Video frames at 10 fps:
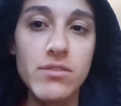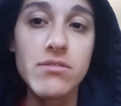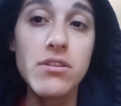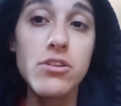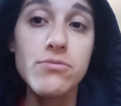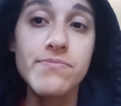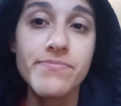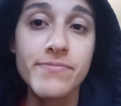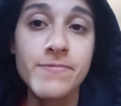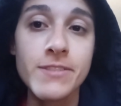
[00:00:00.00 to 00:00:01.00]
So
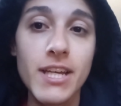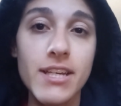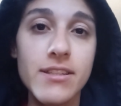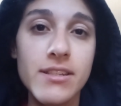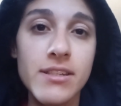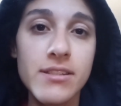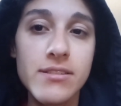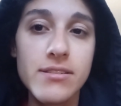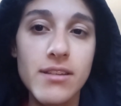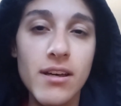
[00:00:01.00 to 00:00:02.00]
it
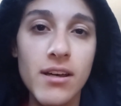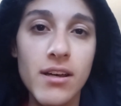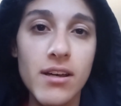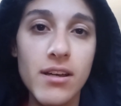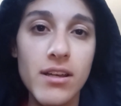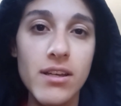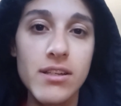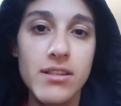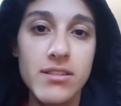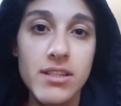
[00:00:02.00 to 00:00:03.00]
is
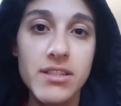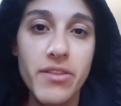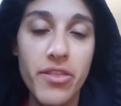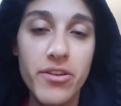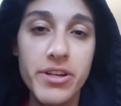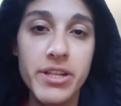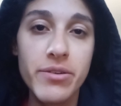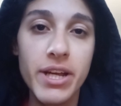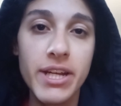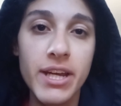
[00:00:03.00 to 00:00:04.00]
6:30
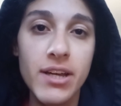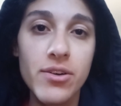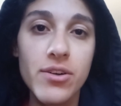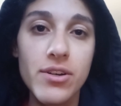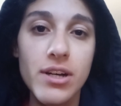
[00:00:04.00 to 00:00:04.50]
right now.